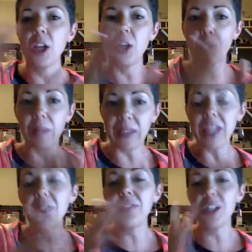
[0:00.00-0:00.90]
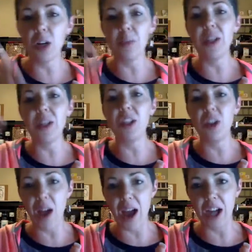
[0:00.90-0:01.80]
your belief determines
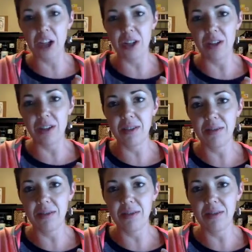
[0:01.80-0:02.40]
your actions,